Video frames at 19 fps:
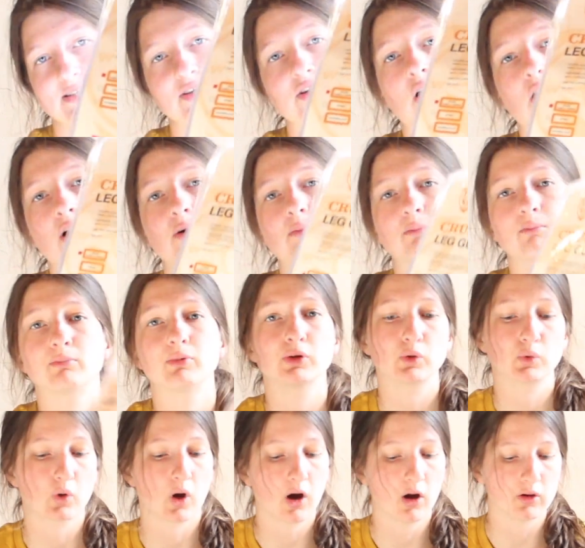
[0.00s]
calm
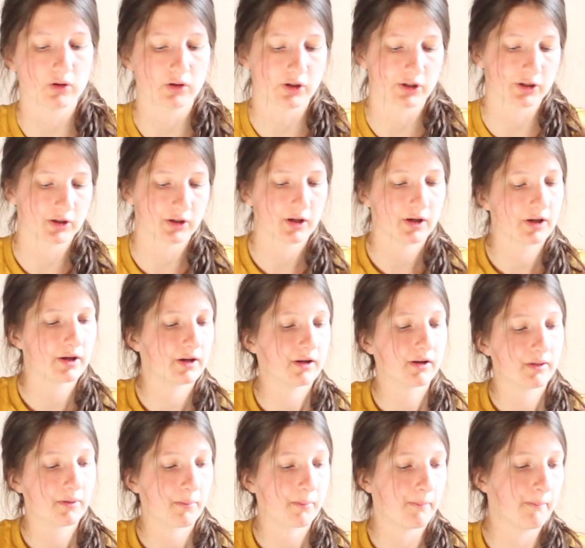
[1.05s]
blue color,
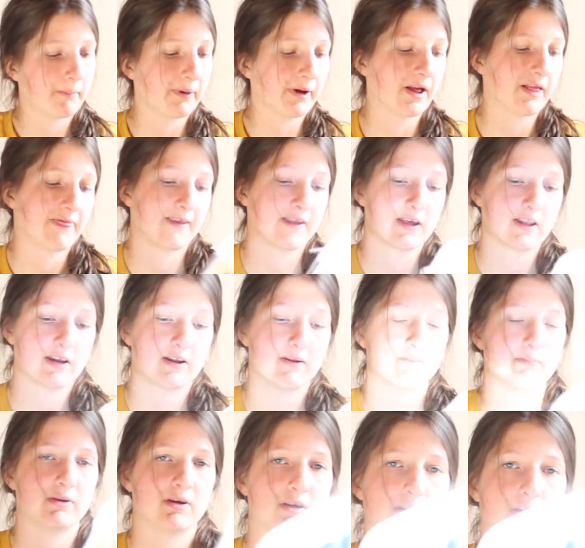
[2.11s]
but they ended up
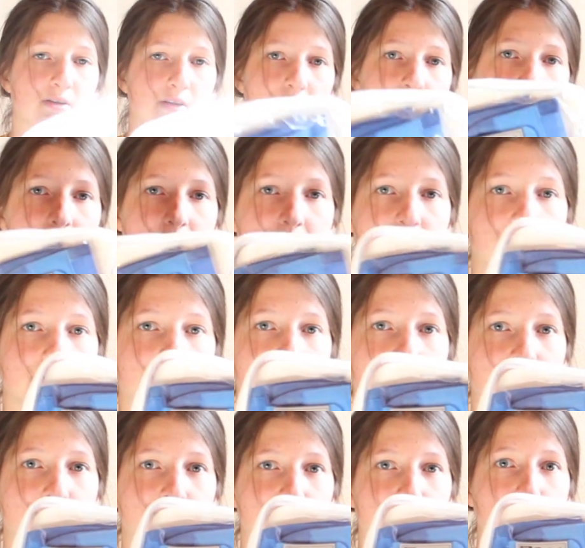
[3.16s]
being like
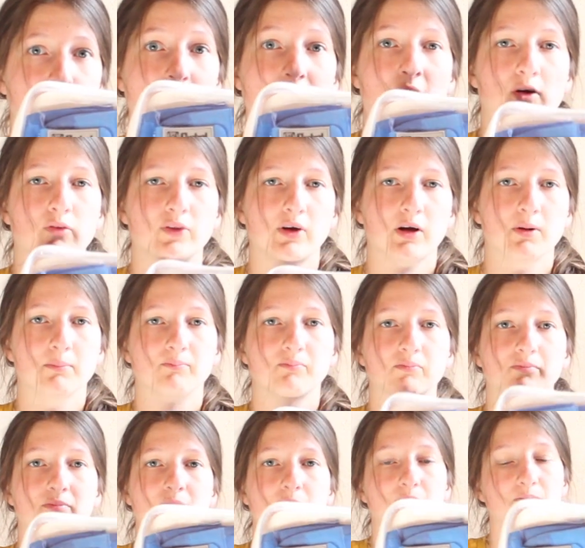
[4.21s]
way out there.
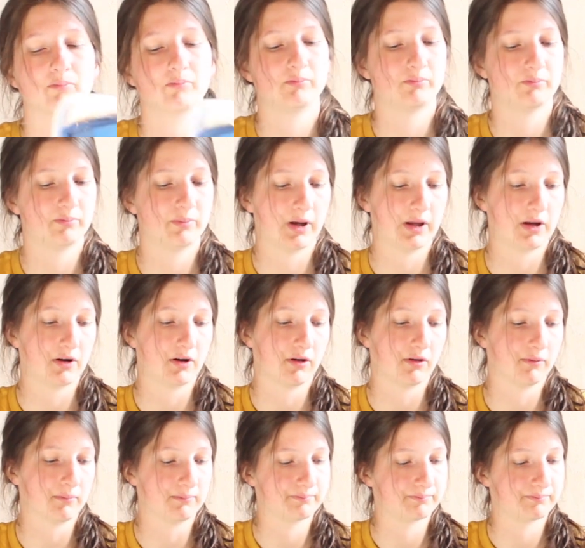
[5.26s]
But you know,